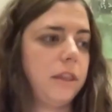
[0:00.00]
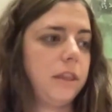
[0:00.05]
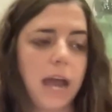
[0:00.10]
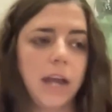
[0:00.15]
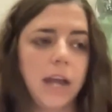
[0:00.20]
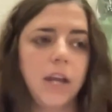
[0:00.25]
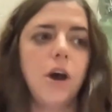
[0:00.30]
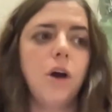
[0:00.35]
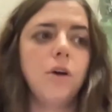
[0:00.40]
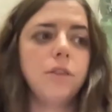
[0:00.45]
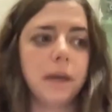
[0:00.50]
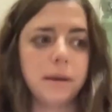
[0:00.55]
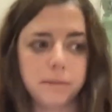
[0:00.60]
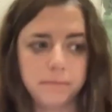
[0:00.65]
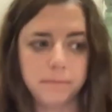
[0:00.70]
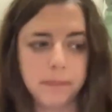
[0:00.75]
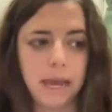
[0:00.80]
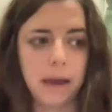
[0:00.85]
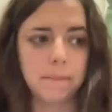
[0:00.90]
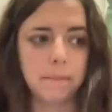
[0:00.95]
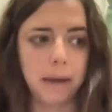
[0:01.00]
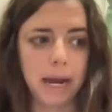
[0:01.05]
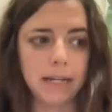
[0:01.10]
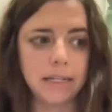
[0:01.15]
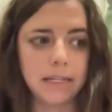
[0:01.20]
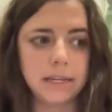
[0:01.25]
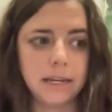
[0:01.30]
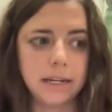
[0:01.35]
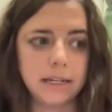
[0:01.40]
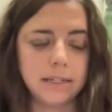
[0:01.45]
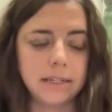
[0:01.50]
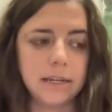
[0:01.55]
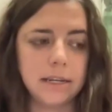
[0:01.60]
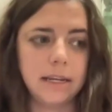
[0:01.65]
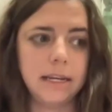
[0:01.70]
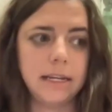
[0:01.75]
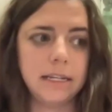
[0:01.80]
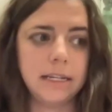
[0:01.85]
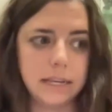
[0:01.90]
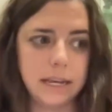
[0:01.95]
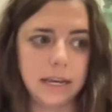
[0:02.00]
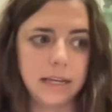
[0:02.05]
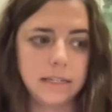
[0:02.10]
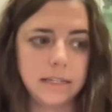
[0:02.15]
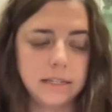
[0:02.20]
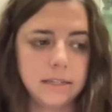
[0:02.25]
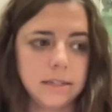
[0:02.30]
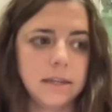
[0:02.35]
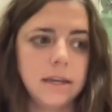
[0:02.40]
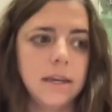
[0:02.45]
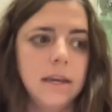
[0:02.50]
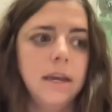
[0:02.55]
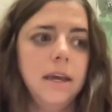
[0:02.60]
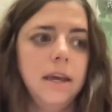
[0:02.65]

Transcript: i know that that mindset ex- exists